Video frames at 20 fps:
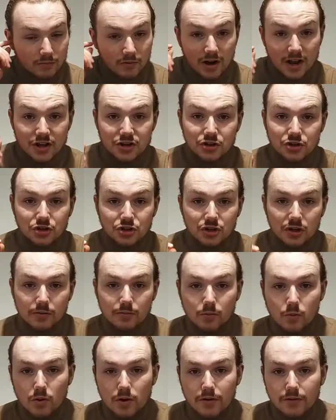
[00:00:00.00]

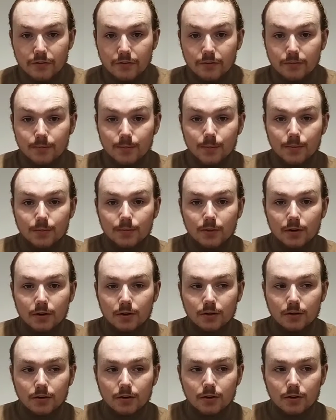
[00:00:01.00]
relationship with
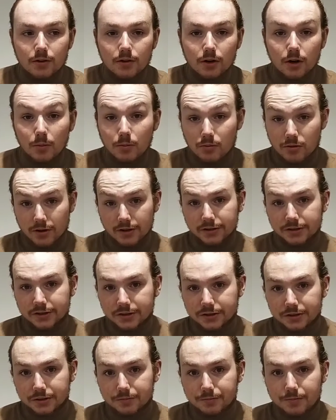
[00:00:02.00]
an operating
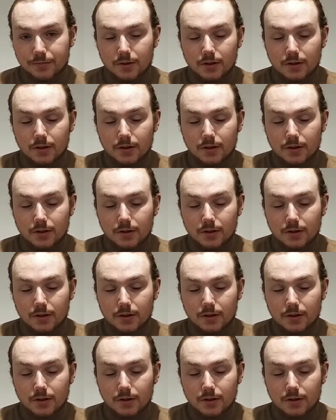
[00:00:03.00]
system